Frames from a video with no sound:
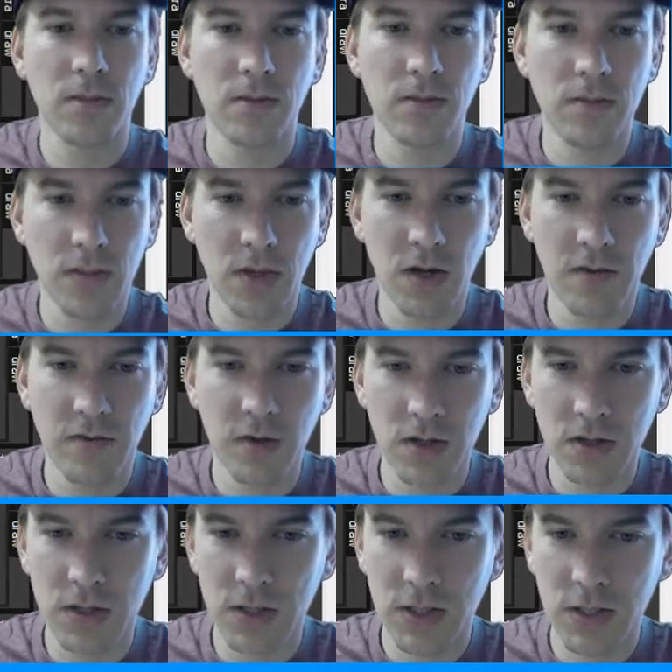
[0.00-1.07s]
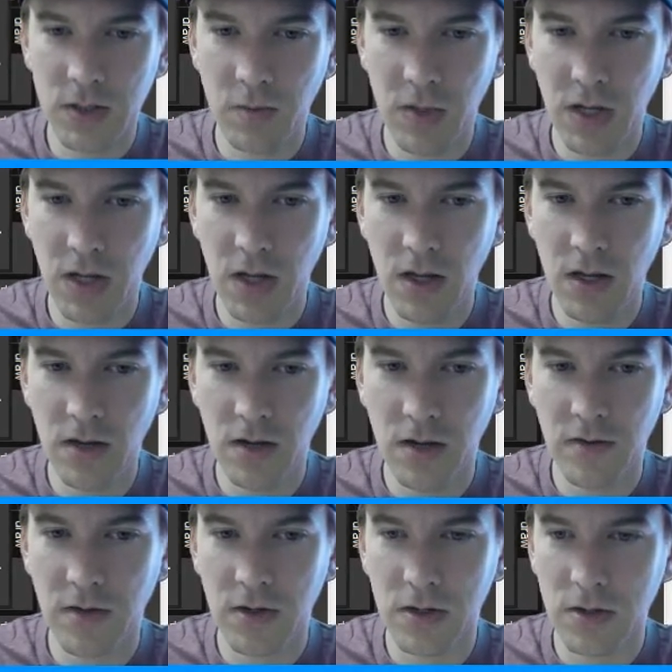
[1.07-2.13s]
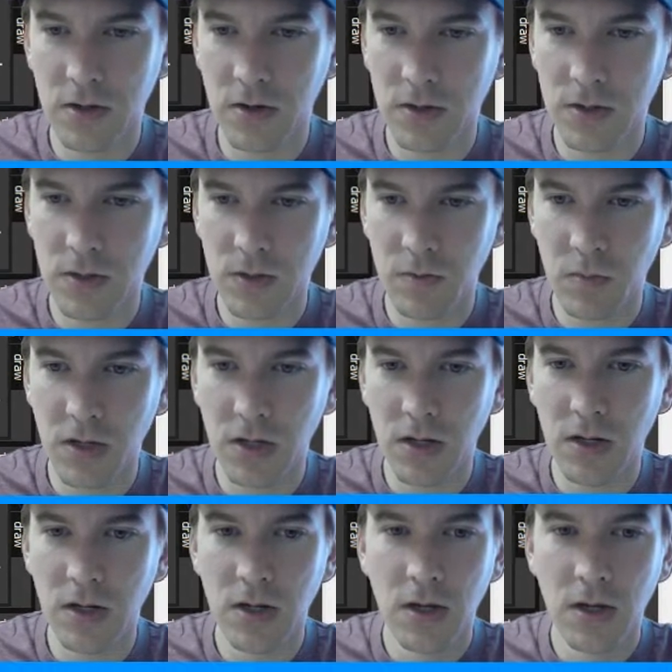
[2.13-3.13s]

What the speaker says: I've got speed. I've got current speed.